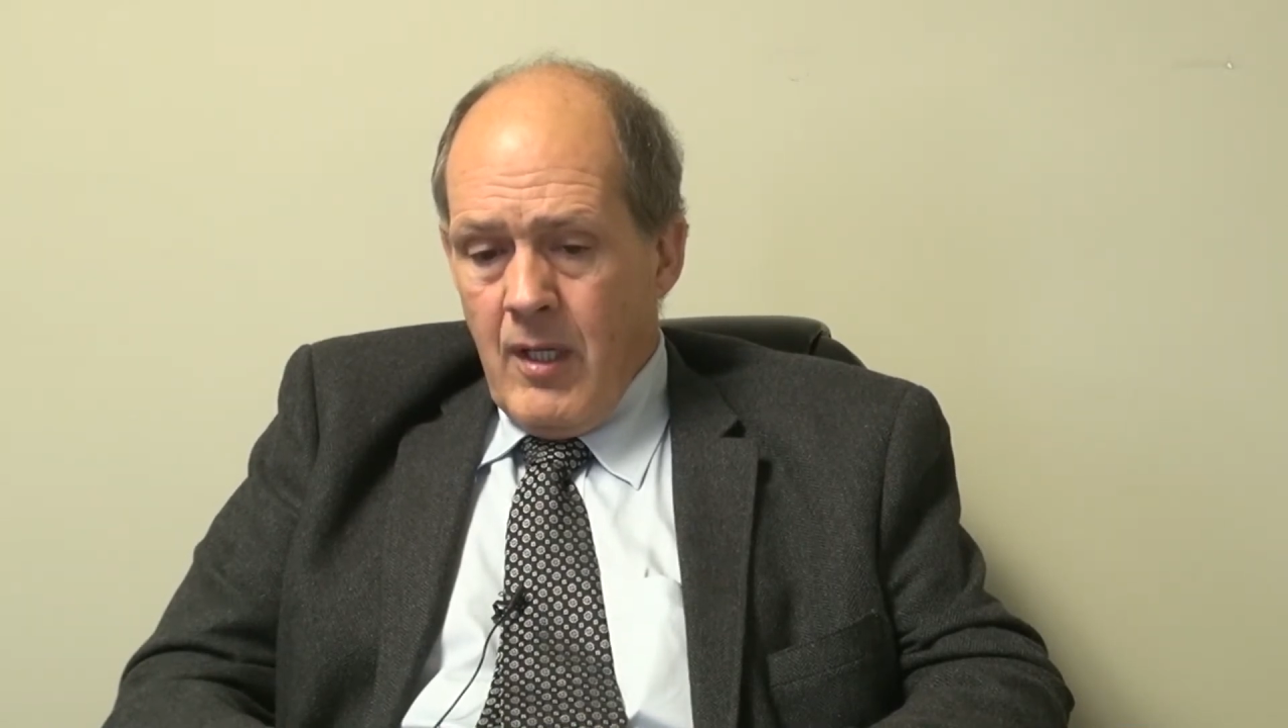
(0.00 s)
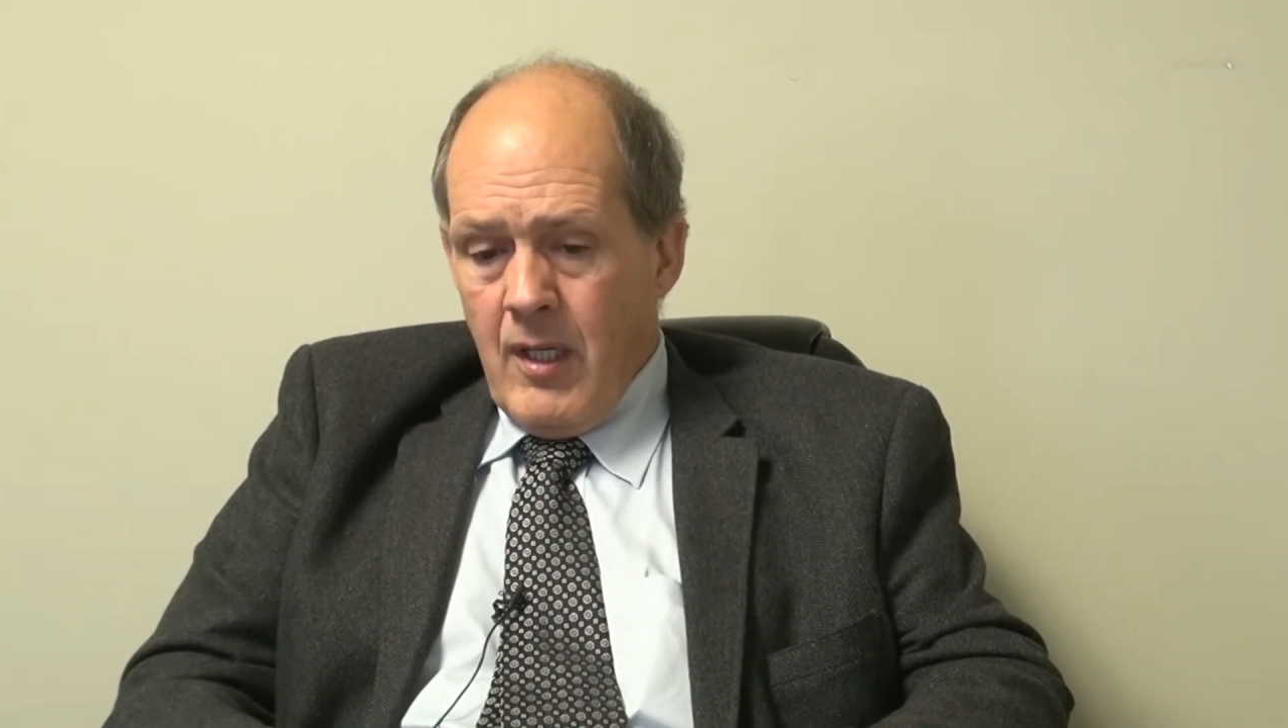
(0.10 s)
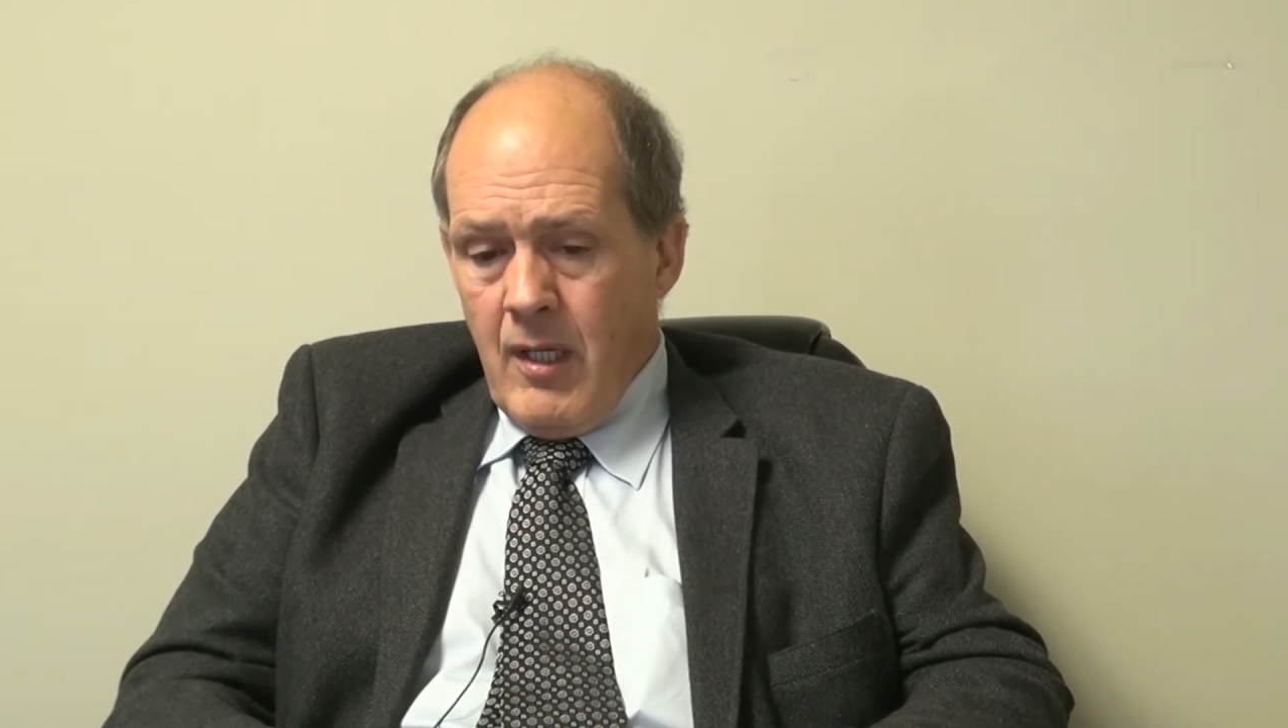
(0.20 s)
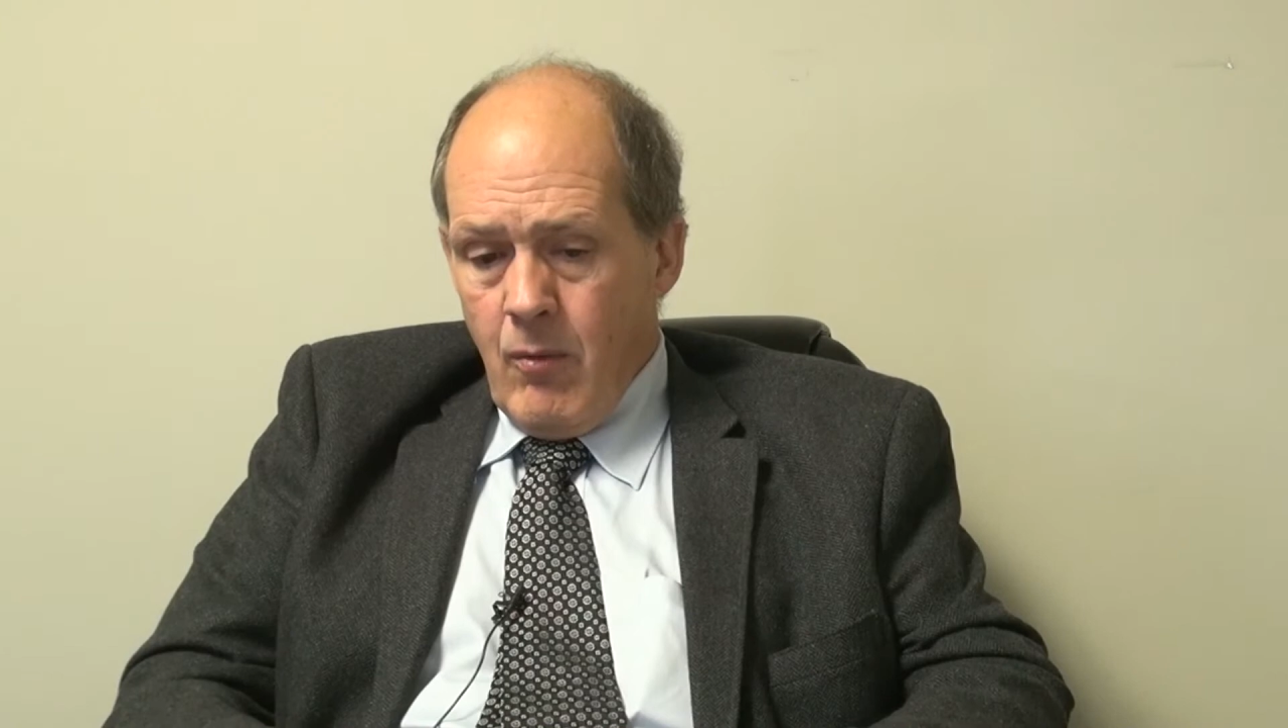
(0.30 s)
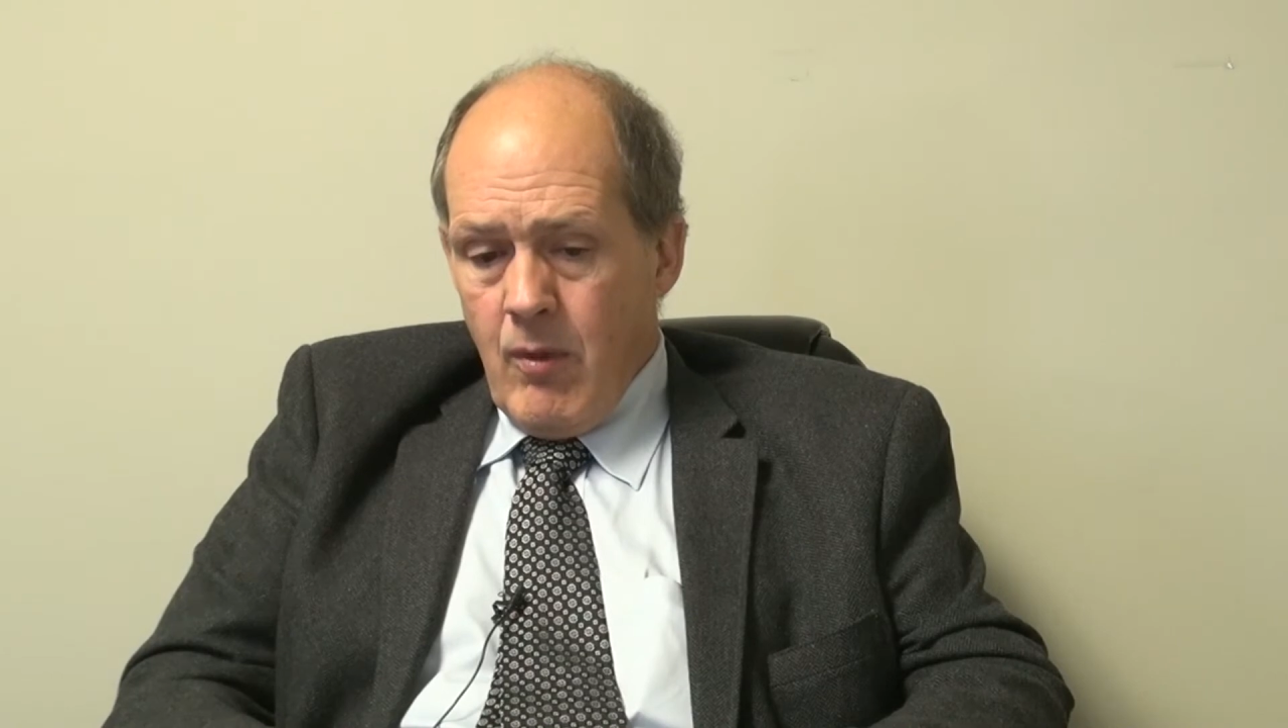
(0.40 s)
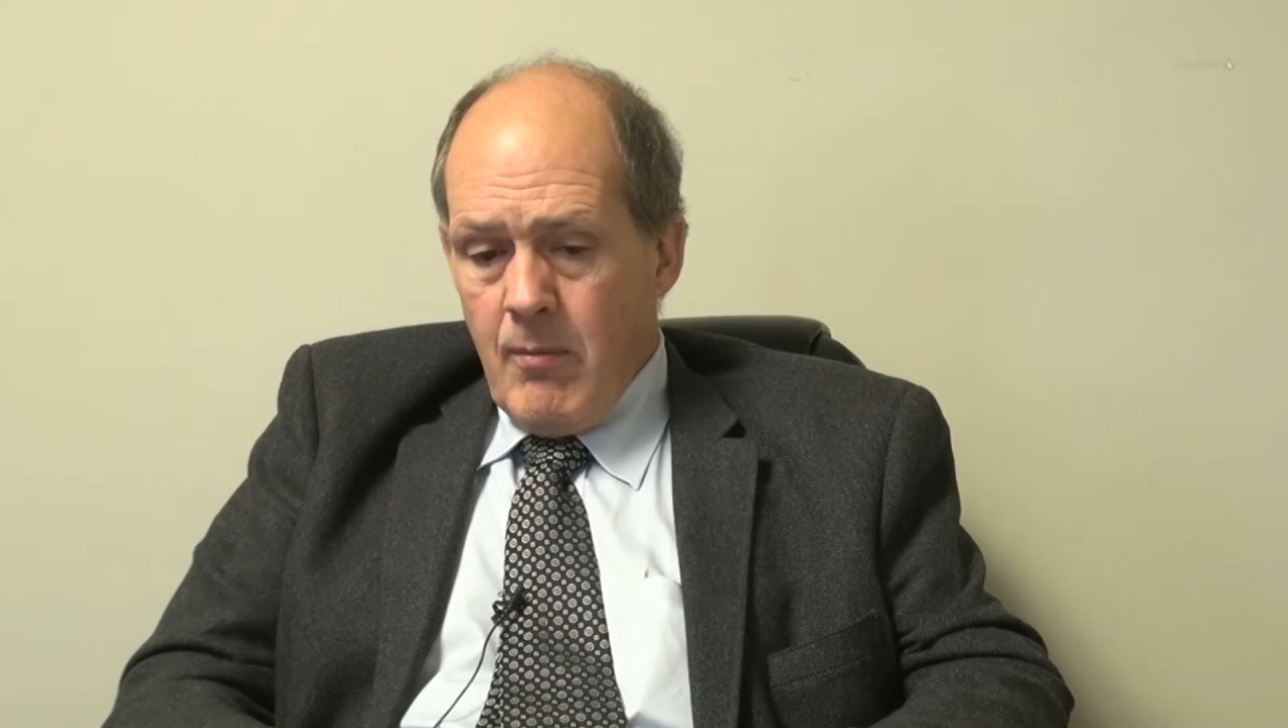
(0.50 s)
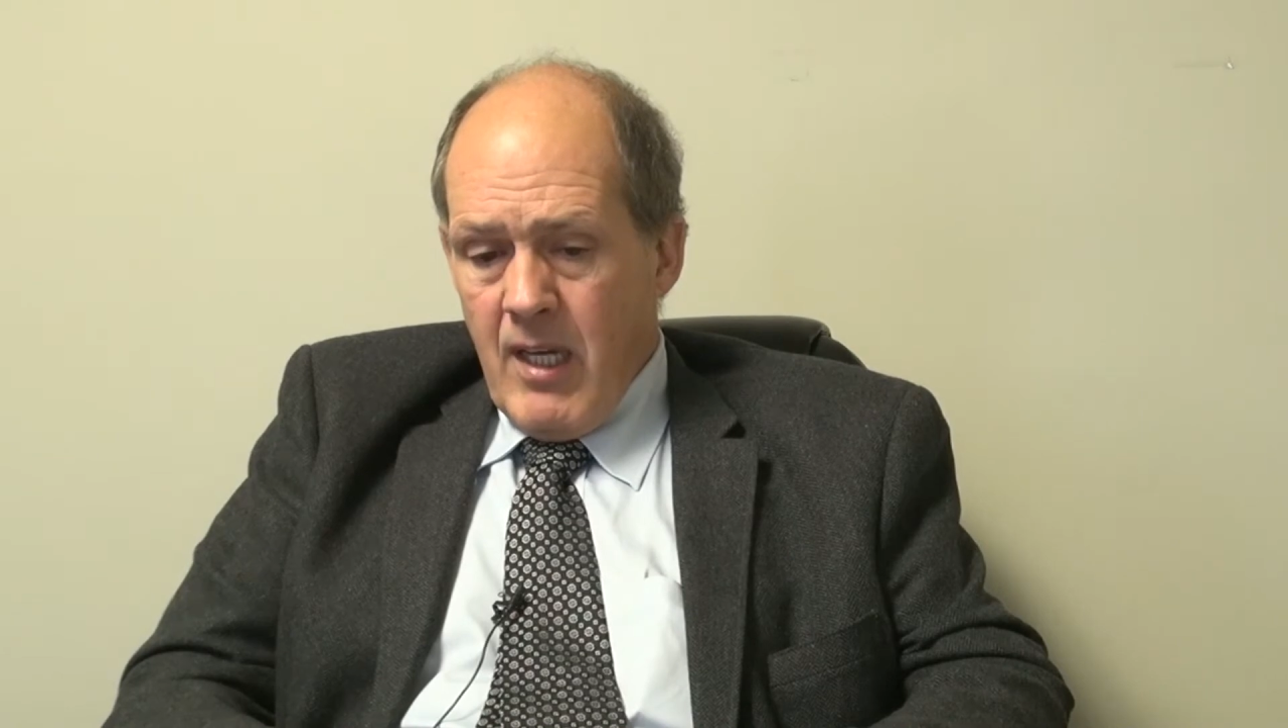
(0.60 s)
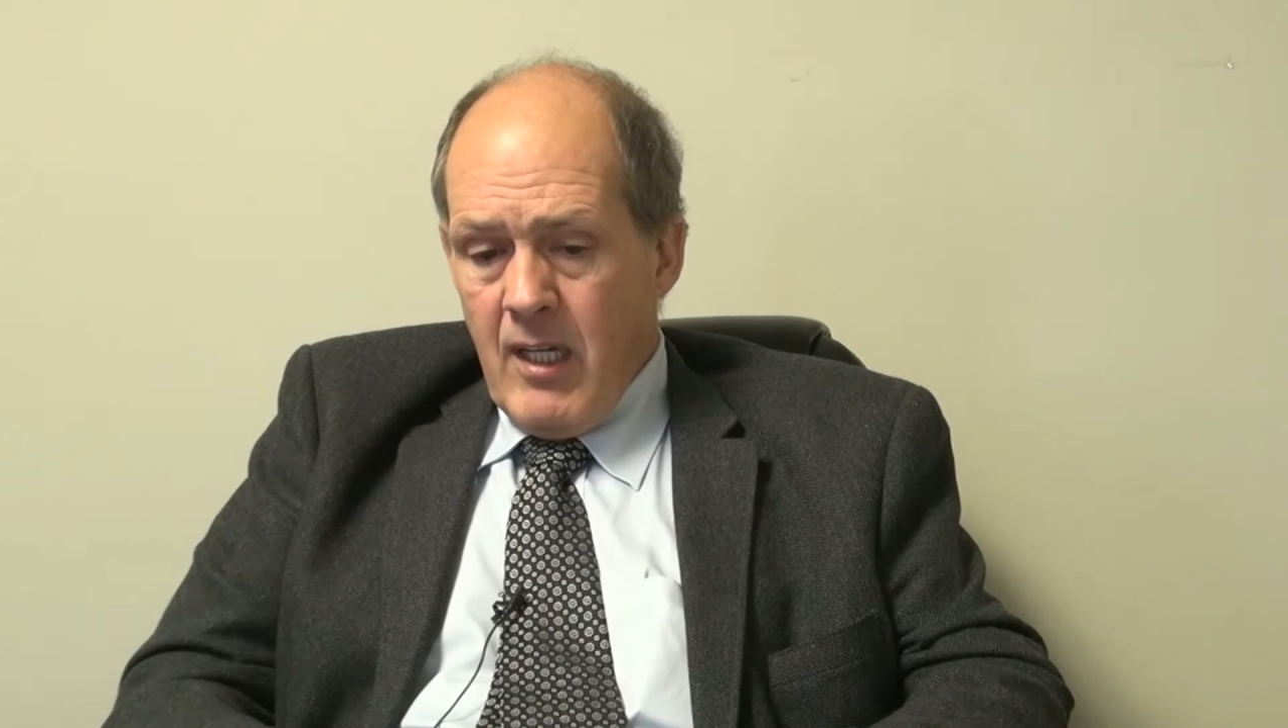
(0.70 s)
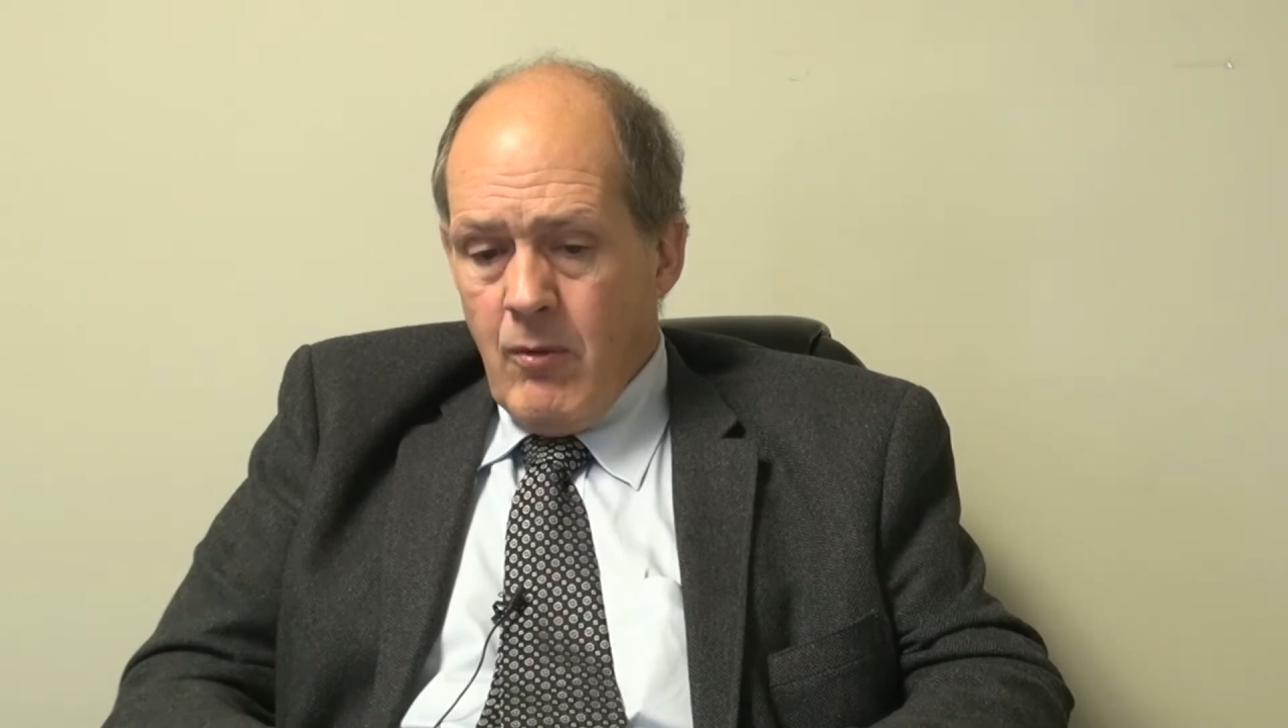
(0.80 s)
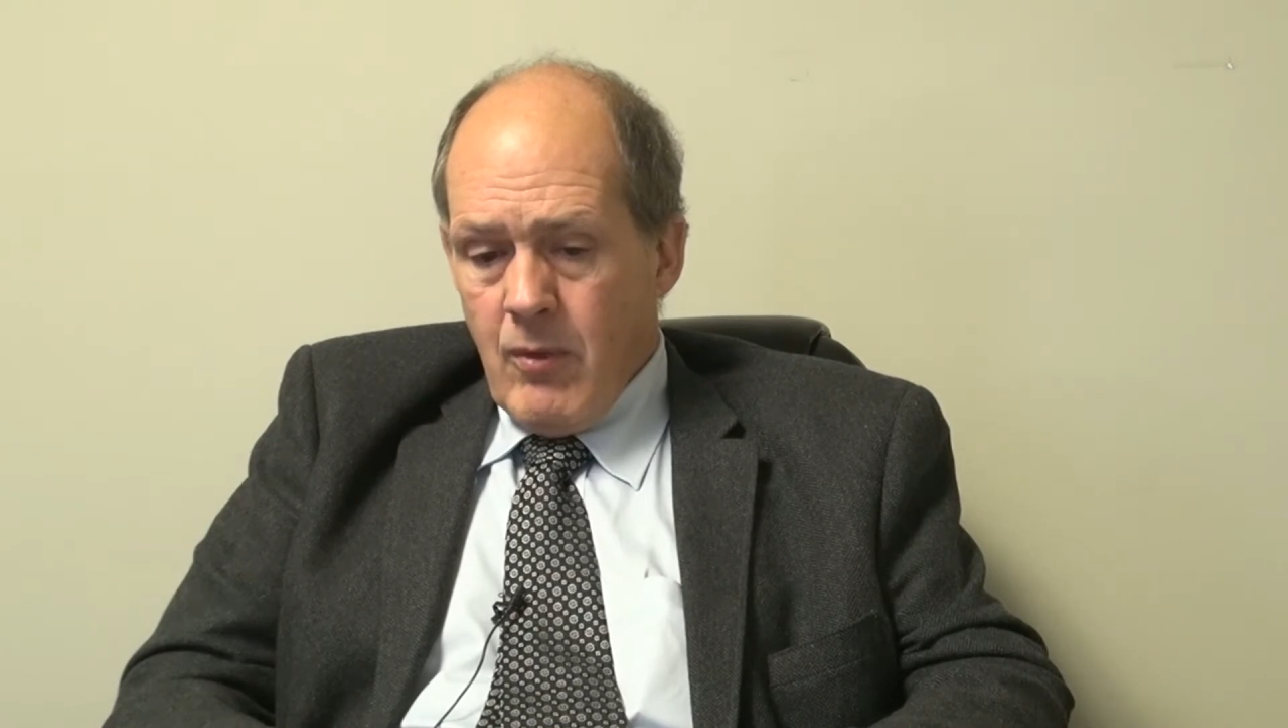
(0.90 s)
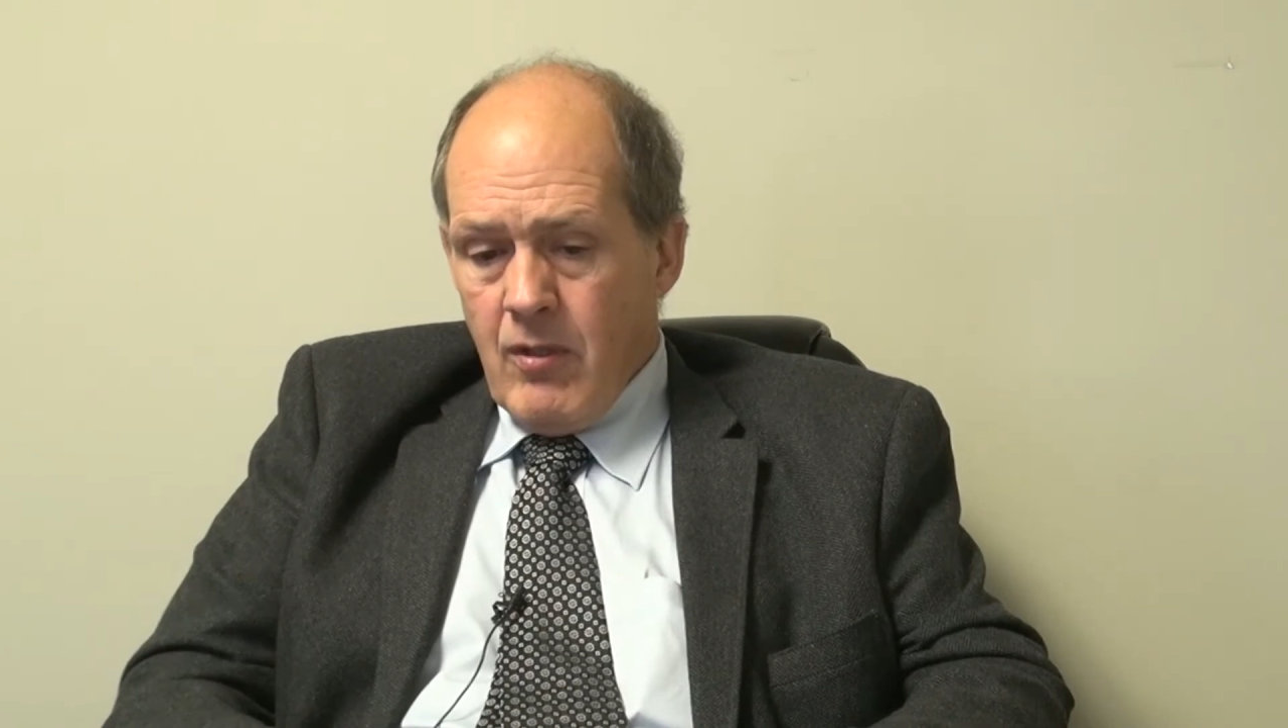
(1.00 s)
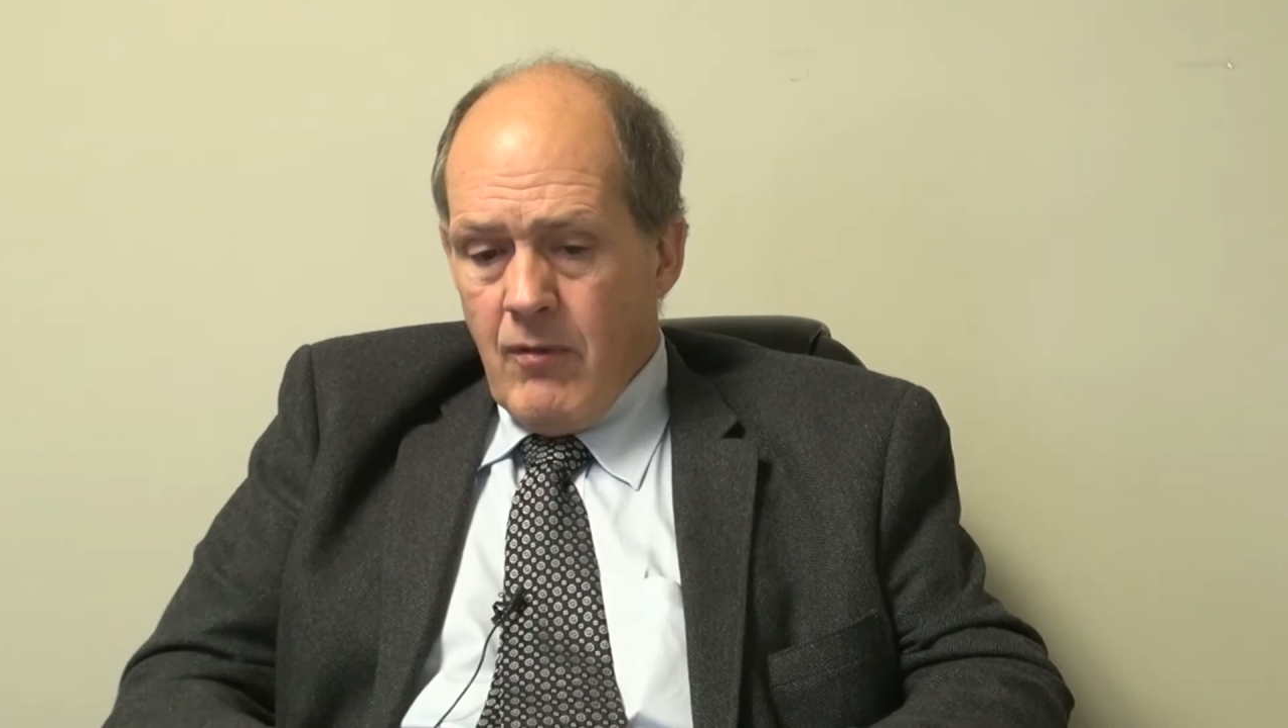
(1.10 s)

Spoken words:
He remained with